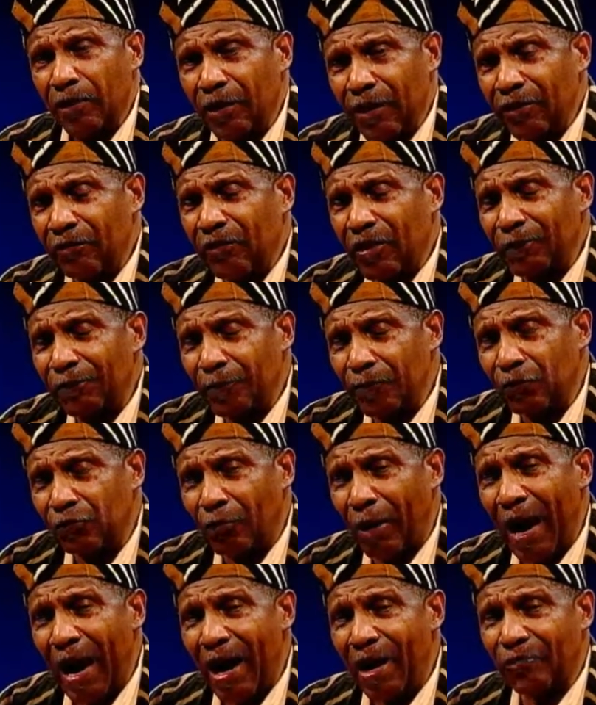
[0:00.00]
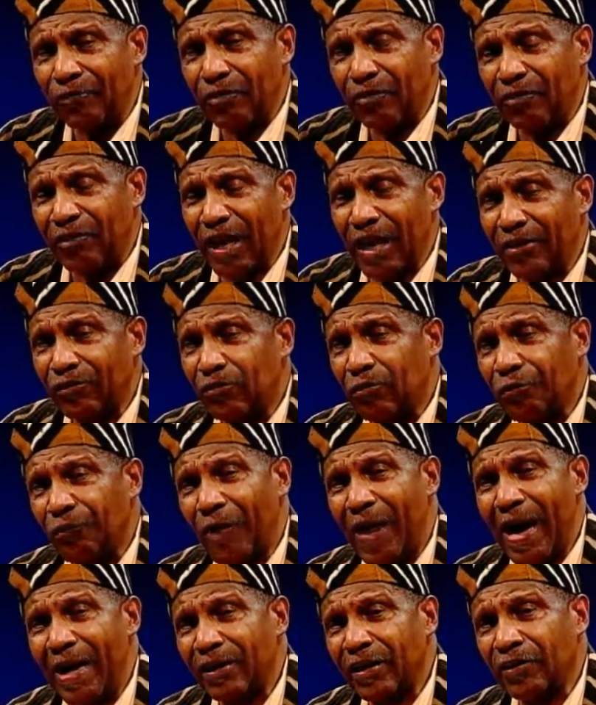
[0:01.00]
These different trials and tests you
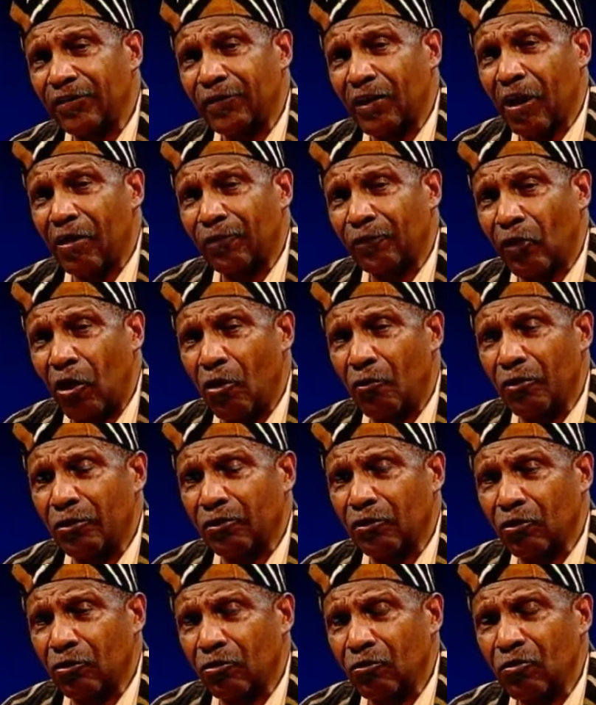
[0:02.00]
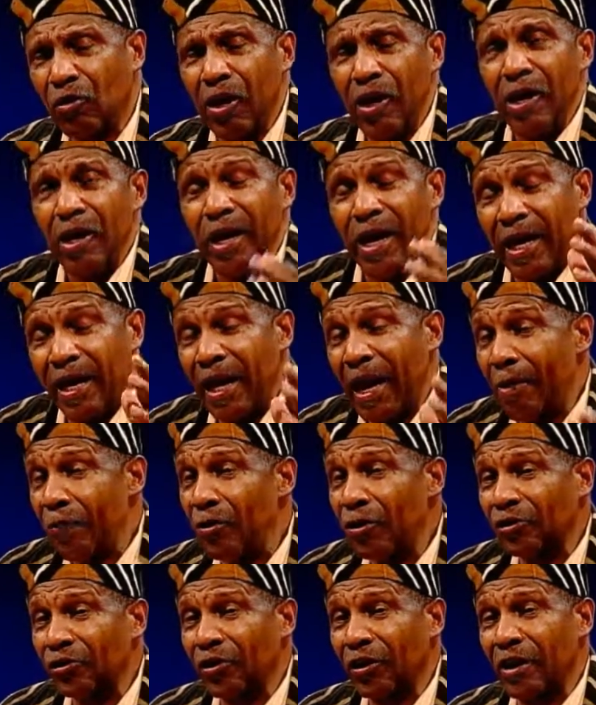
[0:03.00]
find yourself going through, and I
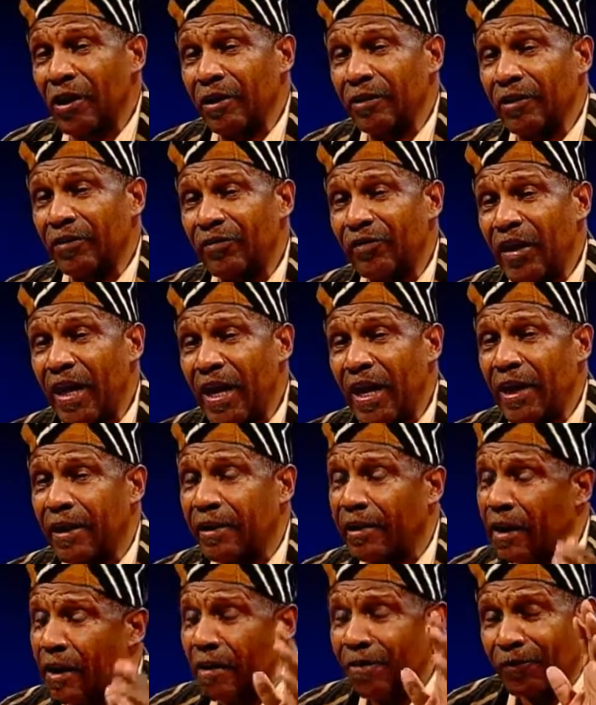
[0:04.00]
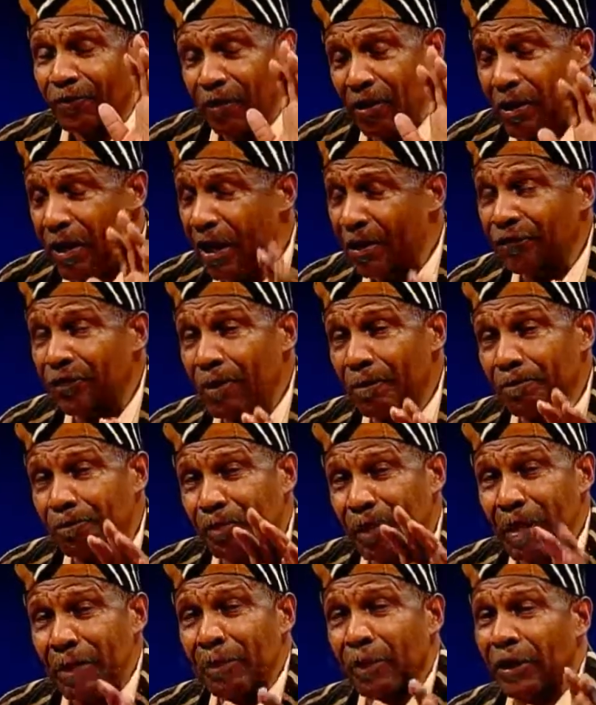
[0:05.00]
want you to understand, so there's some
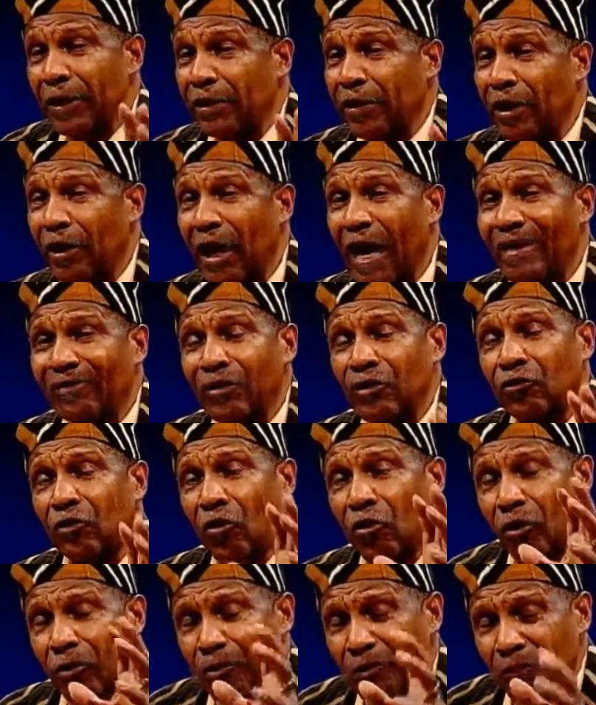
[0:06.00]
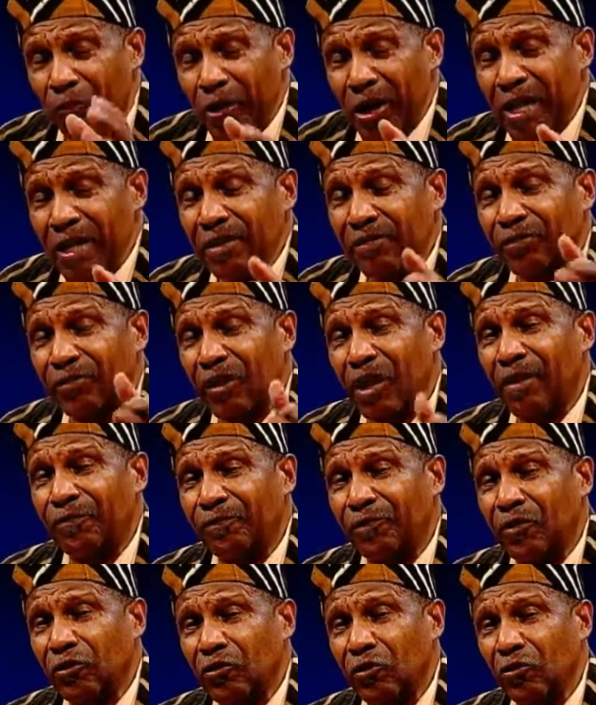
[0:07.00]
people in your life that's going to bring
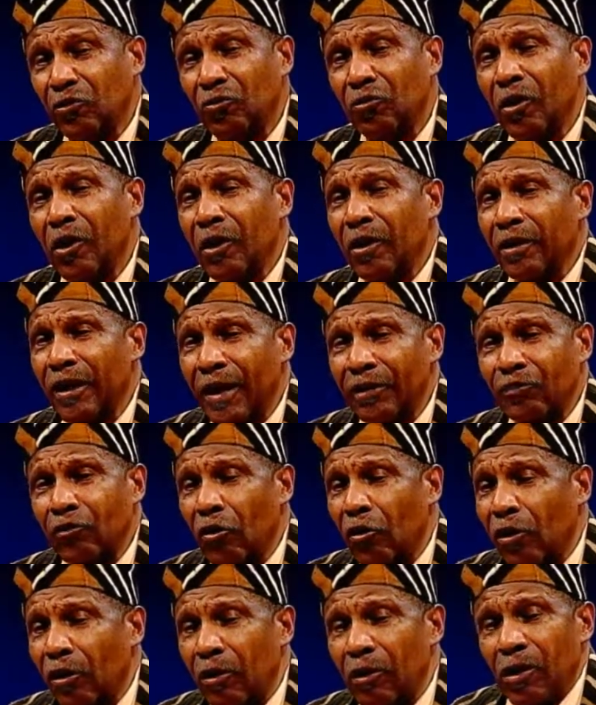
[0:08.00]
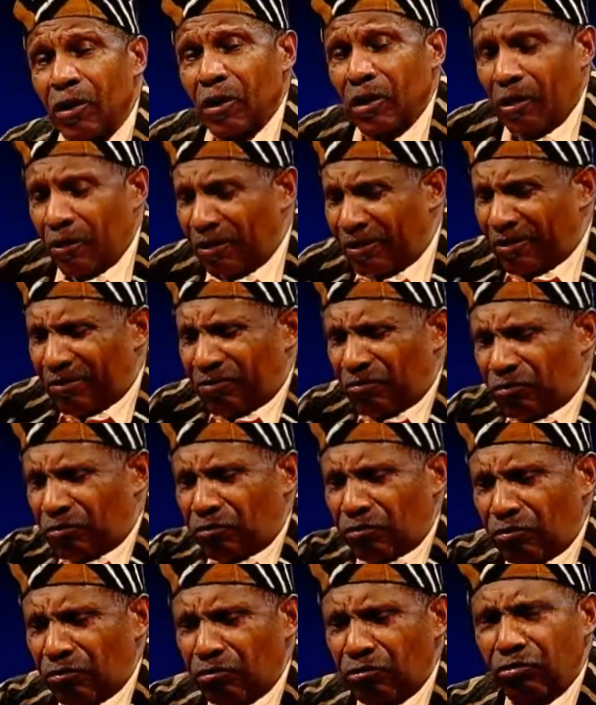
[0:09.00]
stuff to you that's going to,
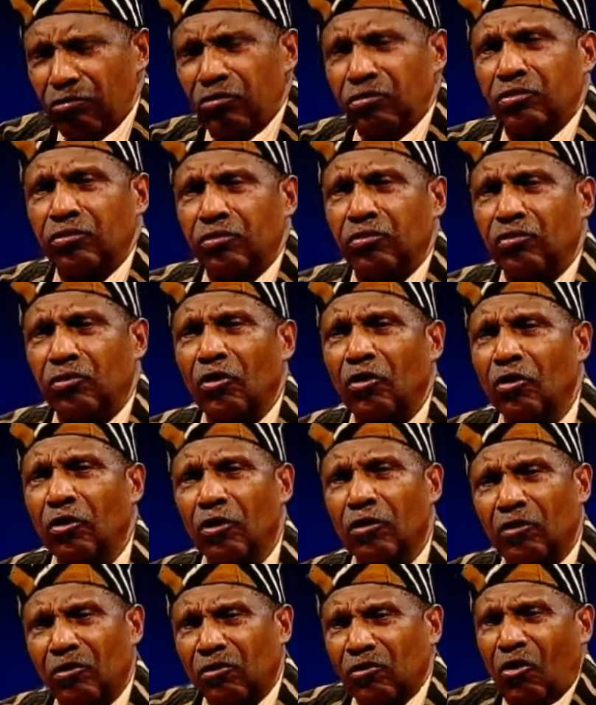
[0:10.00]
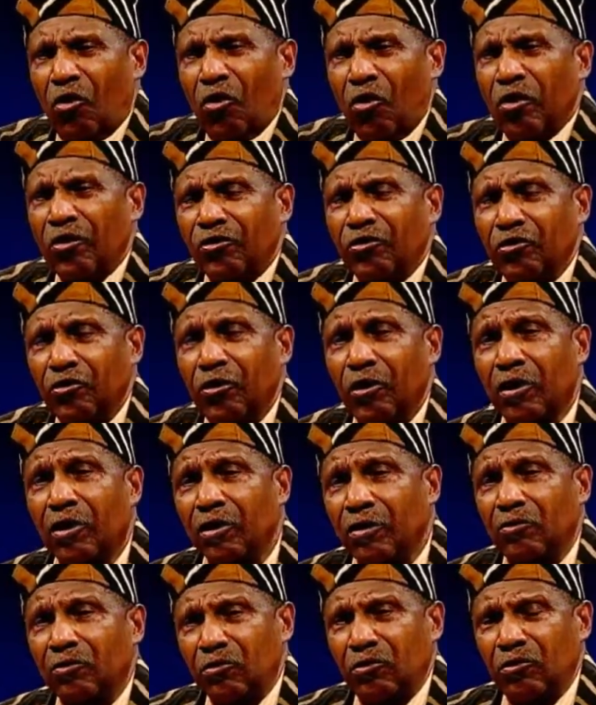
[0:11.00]
ooh, going to cause you
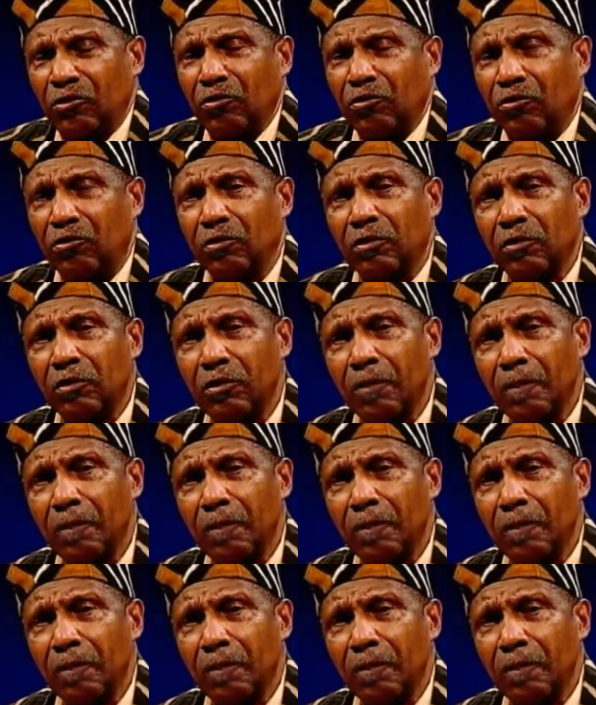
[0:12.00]
to, ooh.